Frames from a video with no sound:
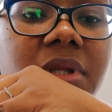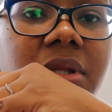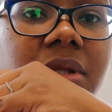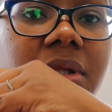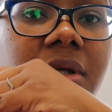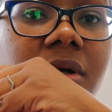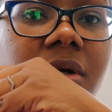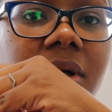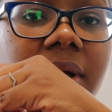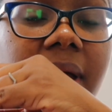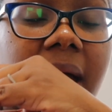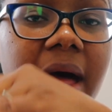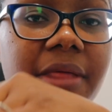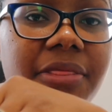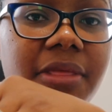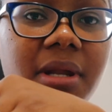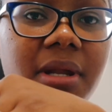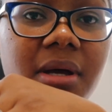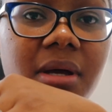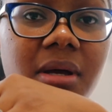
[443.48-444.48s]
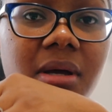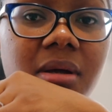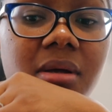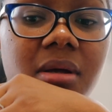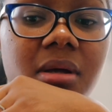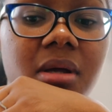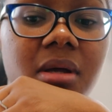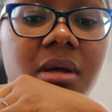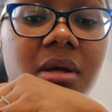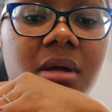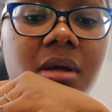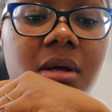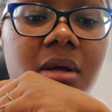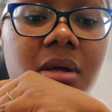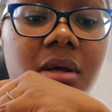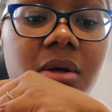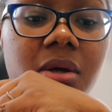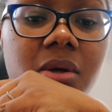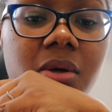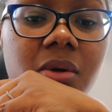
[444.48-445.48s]
the catheter,
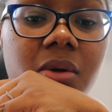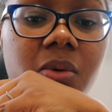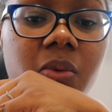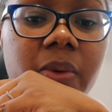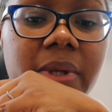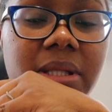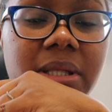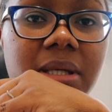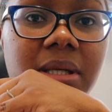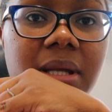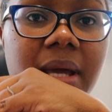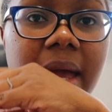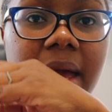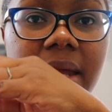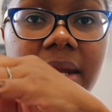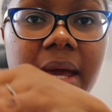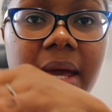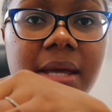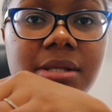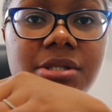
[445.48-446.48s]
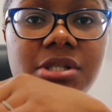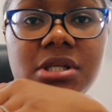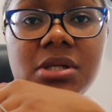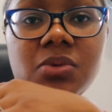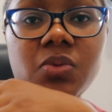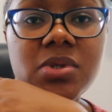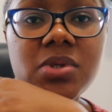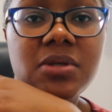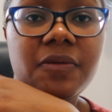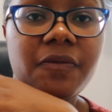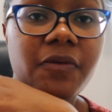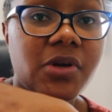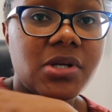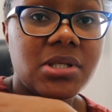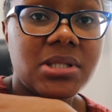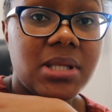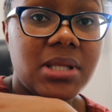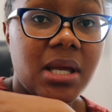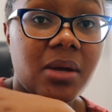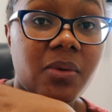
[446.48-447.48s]
we did hand hygiene was the
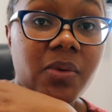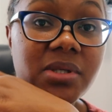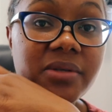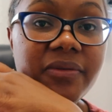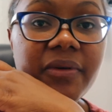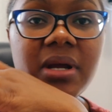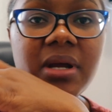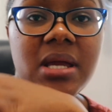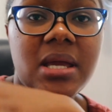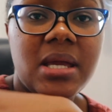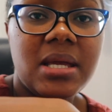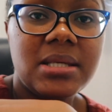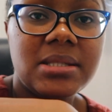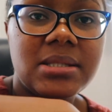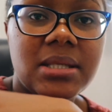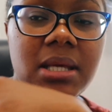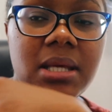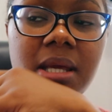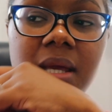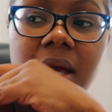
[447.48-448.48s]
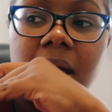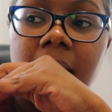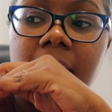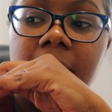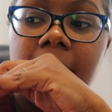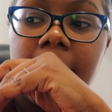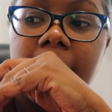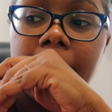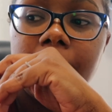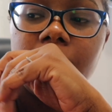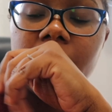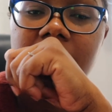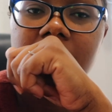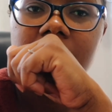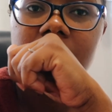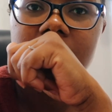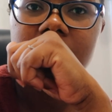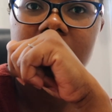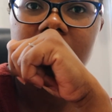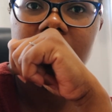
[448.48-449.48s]
first thing. It was very easy. What
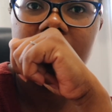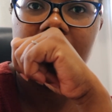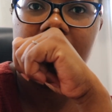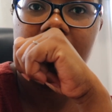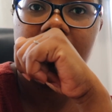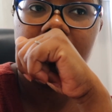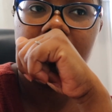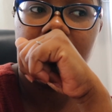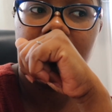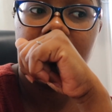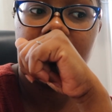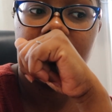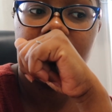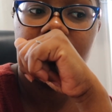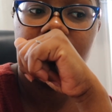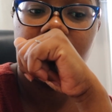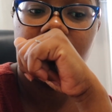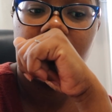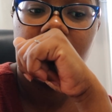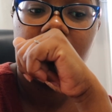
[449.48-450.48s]
else do we have?